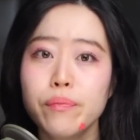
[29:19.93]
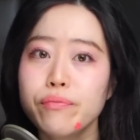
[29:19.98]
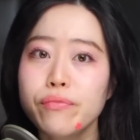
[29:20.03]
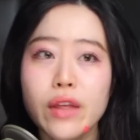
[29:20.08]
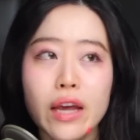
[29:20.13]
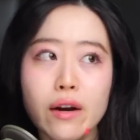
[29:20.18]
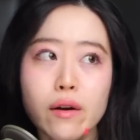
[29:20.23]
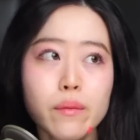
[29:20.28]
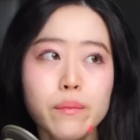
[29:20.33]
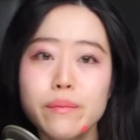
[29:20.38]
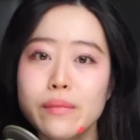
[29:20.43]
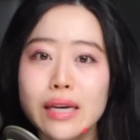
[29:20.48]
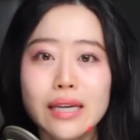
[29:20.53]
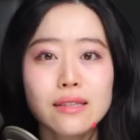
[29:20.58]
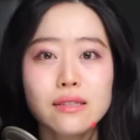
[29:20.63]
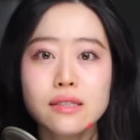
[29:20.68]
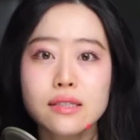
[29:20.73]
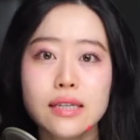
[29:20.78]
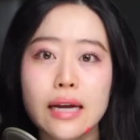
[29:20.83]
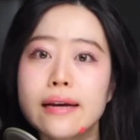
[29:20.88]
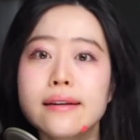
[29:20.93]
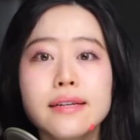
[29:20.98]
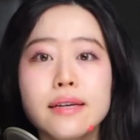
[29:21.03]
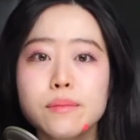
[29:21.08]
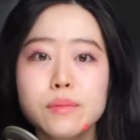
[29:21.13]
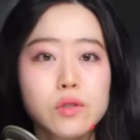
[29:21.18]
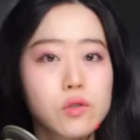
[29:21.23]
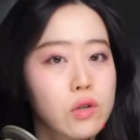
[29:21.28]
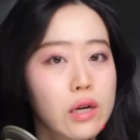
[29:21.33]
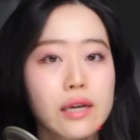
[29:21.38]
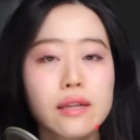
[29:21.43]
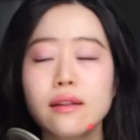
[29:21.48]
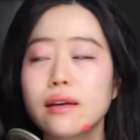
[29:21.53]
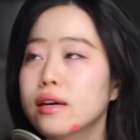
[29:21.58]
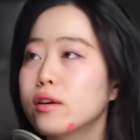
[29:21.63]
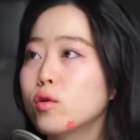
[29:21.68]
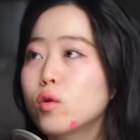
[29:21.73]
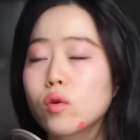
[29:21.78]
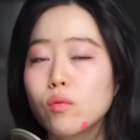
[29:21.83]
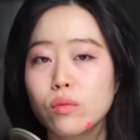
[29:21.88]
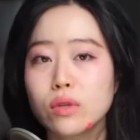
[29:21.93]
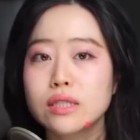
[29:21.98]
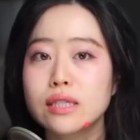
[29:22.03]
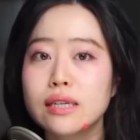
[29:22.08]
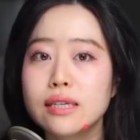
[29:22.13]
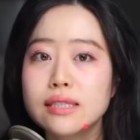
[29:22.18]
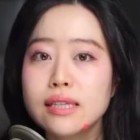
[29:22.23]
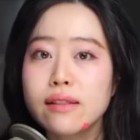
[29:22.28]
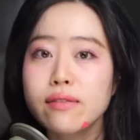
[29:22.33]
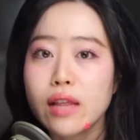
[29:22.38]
They don't mean stand up straight like a normal citizen.